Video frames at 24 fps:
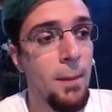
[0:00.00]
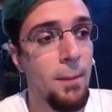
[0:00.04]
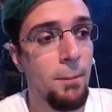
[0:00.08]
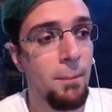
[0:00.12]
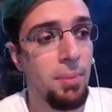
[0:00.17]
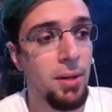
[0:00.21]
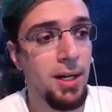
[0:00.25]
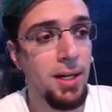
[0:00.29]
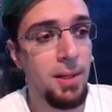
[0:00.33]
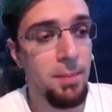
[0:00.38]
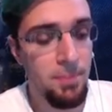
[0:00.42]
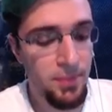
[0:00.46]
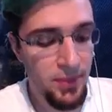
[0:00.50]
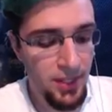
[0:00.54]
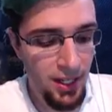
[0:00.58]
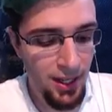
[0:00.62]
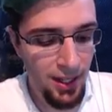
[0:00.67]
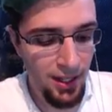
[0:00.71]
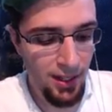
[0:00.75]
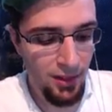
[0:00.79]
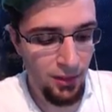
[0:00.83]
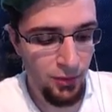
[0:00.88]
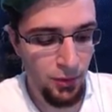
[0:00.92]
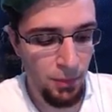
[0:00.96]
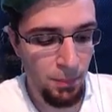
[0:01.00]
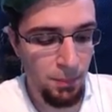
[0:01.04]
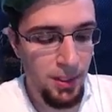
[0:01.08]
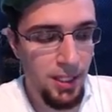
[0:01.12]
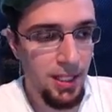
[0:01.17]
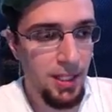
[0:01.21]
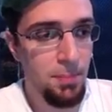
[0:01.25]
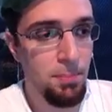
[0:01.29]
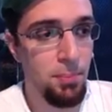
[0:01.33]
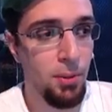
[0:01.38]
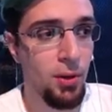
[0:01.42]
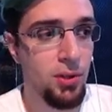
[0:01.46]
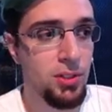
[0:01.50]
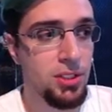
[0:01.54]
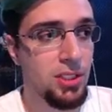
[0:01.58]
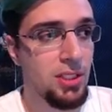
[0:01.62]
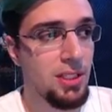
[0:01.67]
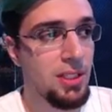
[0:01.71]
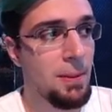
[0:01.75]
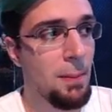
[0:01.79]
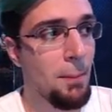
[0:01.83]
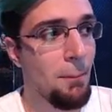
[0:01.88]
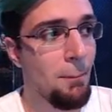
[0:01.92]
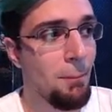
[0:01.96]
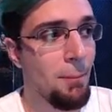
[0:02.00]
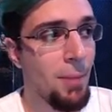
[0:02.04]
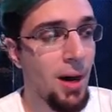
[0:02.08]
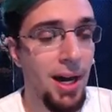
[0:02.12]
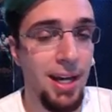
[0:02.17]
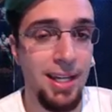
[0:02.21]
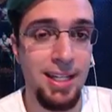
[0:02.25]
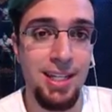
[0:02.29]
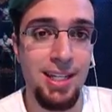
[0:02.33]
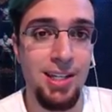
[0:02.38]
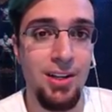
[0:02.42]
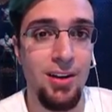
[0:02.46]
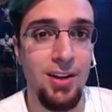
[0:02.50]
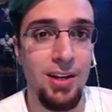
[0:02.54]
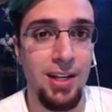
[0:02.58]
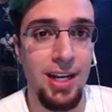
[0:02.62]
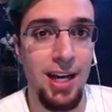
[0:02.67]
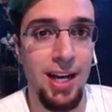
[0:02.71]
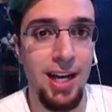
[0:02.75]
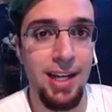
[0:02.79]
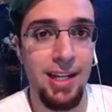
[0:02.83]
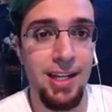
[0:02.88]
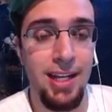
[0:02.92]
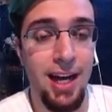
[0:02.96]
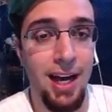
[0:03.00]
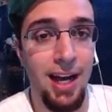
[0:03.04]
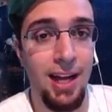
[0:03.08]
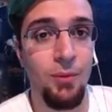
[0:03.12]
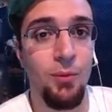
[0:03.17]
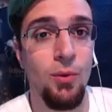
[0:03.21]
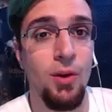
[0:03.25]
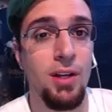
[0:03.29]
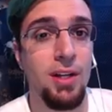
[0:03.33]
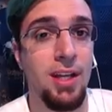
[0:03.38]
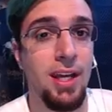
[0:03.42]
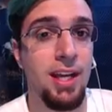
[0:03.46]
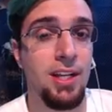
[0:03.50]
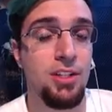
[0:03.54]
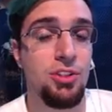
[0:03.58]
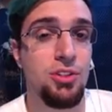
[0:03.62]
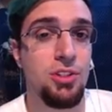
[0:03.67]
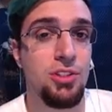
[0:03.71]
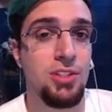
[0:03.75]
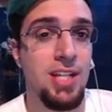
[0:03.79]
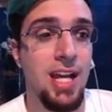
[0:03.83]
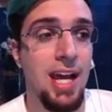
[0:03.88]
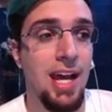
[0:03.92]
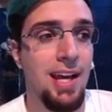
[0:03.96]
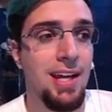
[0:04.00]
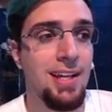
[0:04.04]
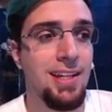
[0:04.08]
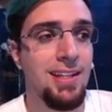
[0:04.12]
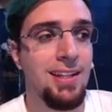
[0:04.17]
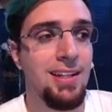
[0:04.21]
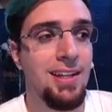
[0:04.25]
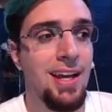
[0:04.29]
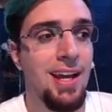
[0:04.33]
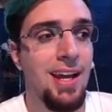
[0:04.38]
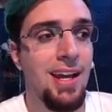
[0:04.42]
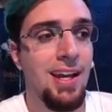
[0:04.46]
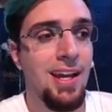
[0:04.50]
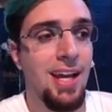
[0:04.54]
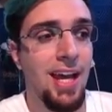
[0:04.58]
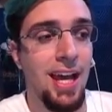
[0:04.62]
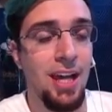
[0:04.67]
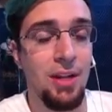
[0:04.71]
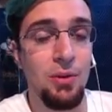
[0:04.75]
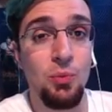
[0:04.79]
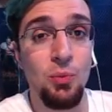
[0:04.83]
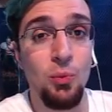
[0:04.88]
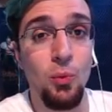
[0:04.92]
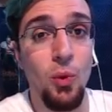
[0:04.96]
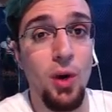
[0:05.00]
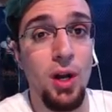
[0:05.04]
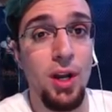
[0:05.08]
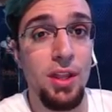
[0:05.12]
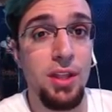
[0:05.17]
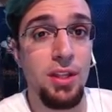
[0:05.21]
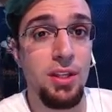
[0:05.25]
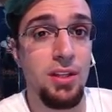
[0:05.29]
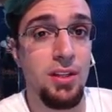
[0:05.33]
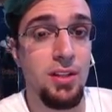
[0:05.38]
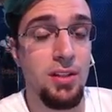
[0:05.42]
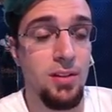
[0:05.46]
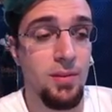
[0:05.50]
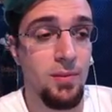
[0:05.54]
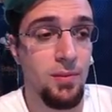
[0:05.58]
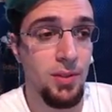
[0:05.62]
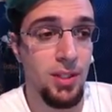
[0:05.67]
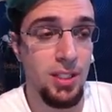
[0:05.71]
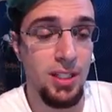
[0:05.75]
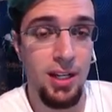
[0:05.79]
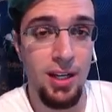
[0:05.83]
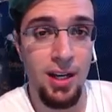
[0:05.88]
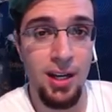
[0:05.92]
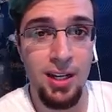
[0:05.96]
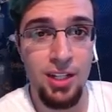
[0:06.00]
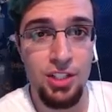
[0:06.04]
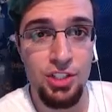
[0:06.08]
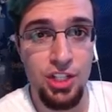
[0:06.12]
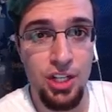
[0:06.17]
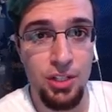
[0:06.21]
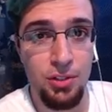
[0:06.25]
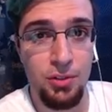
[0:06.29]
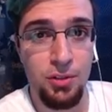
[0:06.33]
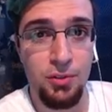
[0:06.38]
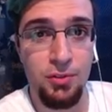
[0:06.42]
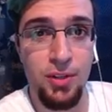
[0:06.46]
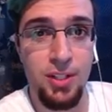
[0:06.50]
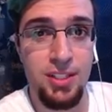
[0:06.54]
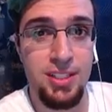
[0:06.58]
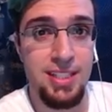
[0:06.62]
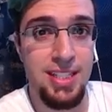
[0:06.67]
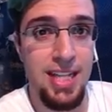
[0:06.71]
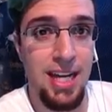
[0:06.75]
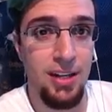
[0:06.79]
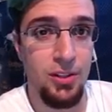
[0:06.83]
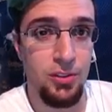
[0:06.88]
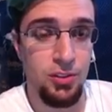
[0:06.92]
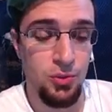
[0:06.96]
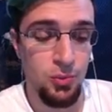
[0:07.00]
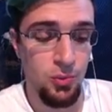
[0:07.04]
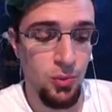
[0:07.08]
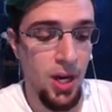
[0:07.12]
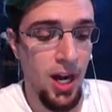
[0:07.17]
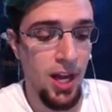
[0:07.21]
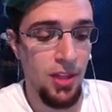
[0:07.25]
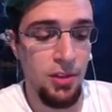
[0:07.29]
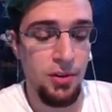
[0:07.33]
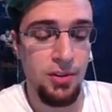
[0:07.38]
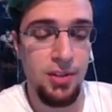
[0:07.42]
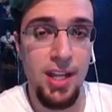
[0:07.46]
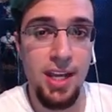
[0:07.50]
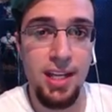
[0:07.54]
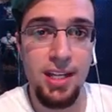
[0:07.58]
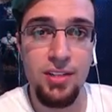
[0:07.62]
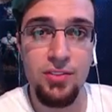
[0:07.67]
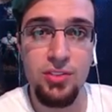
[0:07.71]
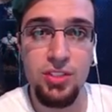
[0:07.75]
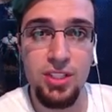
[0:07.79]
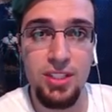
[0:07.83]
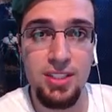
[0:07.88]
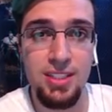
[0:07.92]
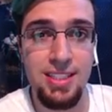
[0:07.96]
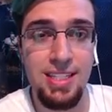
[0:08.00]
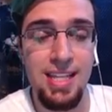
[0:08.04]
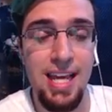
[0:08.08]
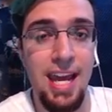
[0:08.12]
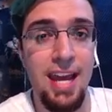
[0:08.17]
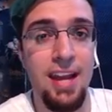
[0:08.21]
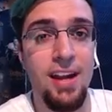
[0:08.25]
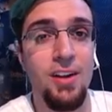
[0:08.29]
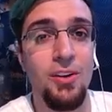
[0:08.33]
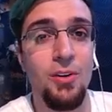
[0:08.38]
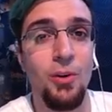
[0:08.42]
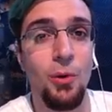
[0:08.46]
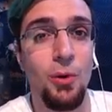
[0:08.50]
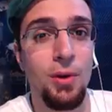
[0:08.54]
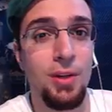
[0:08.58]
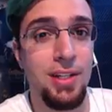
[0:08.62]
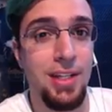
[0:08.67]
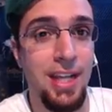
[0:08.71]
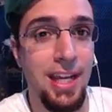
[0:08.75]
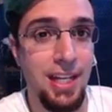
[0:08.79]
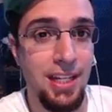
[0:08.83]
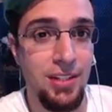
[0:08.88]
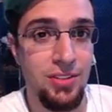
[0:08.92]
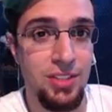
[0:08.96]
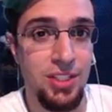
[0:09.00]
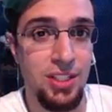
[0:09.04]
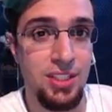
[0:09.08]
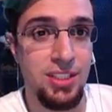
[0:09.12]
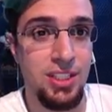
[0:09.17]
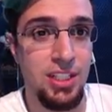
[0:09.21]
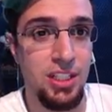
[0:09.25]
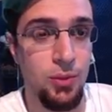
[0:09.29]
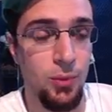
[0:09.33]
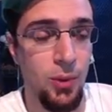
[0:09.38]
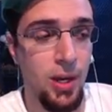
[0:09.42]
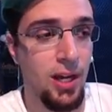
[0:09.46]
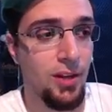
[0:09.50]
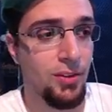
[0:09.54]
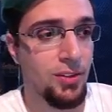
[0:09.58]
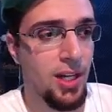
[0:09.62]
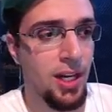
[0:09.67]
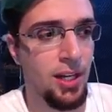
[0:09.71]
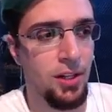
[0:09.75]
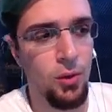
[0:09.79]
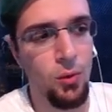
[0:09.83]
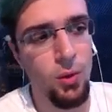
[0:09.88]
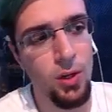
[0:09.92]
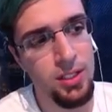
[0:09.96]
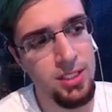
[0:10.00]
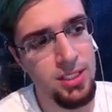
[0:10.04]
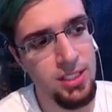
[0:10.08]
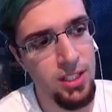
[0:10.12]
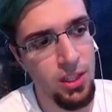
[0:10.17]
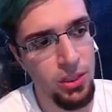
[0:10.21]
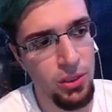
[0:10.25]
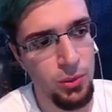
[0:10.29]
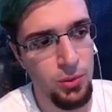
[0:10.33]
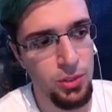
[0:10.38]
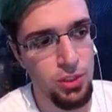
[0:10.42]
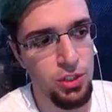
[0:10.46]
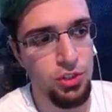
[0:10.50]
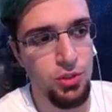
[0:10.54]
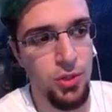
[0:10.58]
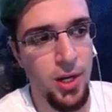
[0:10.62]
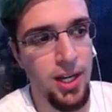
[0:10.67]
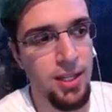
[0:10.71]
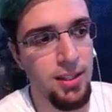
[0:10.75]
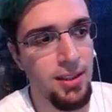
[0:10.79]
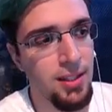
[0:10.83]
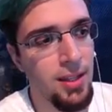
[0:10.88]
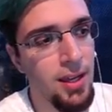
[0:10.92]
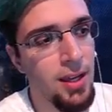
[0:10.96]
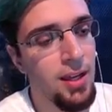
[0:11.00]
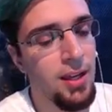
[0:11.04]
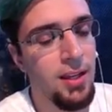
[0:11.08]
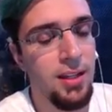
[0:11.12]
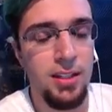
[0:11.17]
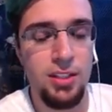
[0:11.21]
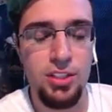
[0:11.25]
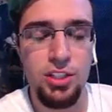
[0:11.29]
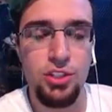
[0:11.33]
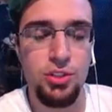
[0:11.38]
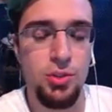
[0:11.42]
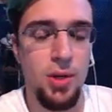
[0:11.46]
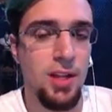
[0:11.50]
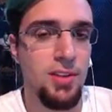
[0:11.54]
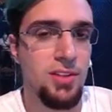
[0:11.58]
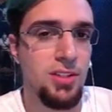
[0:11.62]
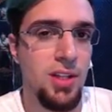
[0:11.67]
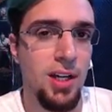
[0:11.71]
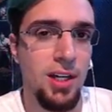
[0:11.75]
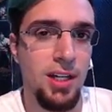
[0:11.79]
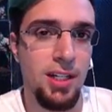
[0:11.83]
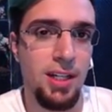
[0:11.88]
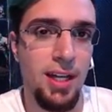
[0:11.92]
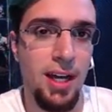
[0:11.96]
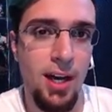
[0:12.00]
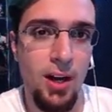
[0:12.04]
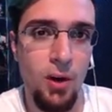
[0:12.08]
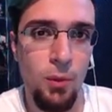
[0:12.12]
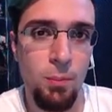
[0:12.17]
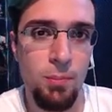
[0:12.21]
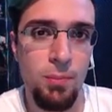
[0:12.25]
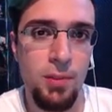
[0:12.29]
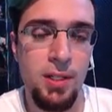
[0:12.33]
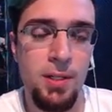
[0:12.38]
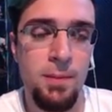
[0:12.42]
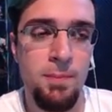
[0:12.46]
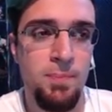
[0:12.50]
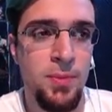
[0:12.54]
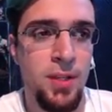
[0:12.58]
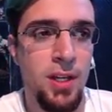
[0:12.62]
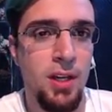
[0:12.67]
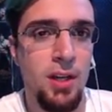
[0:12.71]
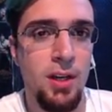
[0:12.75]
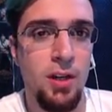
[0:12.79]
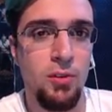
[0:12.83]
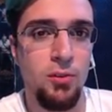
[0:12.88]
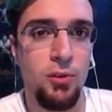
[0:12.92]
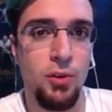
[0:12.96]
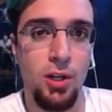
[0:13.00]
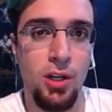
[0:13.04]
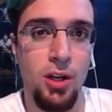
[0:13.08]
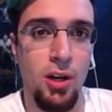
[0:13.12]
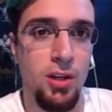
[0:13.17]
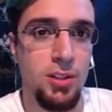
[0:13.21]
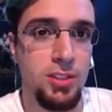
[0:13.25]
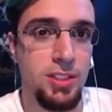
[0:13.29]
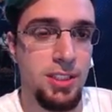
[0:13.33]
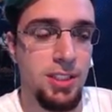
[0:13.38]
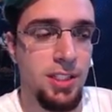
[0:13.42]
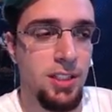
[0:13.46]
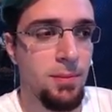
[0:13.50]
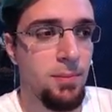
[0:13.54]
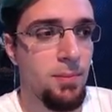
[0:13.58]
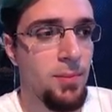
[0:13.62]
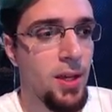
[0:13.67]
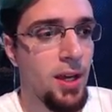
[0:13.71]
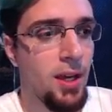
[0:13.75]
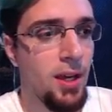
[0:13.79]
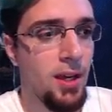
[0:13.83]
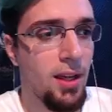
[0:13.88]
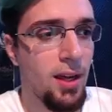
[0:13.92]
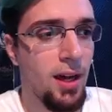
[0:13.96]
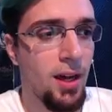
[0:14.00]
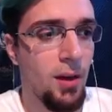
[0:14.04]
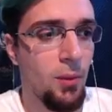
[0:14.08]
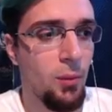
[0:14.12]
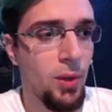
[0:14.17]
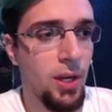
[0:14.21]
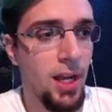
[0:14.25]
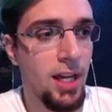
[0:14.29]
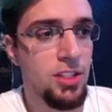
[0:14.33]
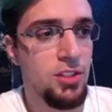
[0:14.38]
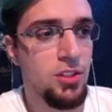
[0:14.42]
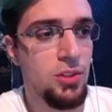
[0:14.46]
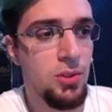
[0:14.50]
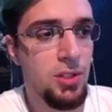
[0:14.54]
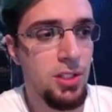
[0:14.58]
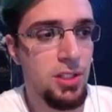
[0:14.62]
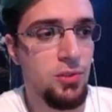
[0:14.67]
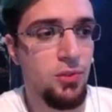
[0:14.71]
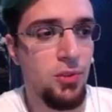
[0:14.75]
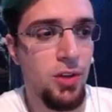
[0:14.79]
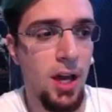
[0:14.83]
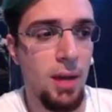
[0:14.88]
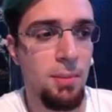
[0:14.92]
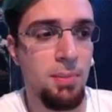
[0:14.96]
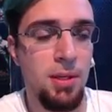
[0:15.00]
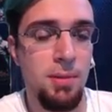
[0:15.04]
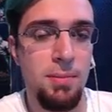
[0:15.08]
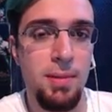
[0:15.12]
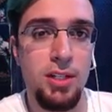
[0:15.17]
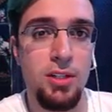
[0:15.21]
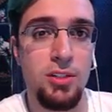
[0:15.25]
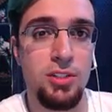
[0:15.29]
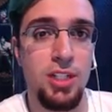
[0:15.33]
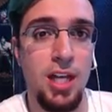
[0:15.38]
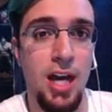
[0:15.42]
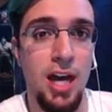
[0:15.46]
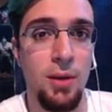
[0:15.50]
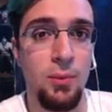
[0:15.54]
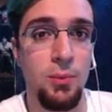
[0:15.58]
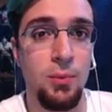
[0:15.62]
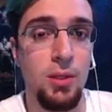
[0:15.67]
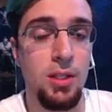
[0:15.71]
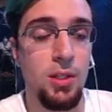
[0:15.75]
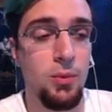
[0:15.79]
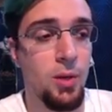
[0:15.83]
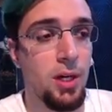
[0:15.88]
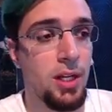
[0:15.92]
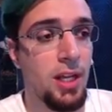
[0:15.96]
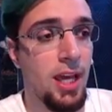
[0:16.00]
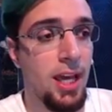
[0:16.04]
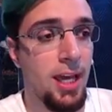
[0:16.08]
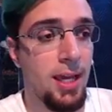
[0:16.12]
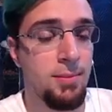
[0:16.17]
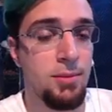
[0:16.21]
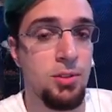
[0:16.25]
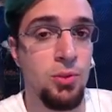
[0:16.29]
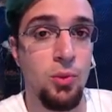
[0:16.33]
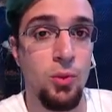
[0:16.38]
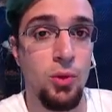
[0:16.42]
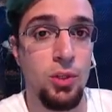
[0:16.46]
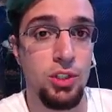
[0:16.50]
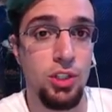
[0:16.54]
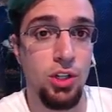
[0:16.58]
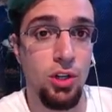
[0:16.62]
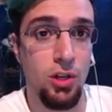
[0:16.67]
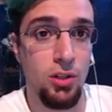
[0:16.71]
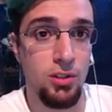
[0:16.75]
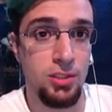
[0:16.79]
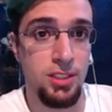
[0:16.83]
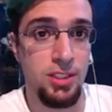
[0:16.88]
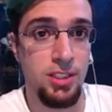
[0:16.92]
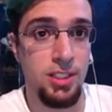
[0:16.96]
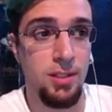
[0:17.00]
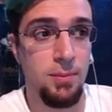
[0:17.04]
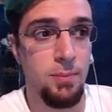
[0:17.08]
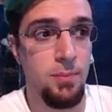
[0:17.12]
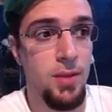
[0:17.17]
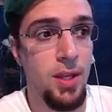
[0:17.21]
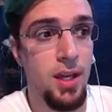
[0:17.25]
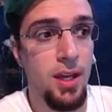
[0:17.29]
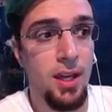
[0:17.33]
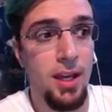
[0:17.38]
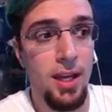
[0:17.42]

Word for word: But for me, personally, my key art 9, I want extra attack and one of the uh, general defense downs. Either negative 60 air or negative 60 ground. I don't want to see strength because strength's not going to help me for Coliseum. Uh, when I do these VIP medals, I really want to aim towards Coliseum.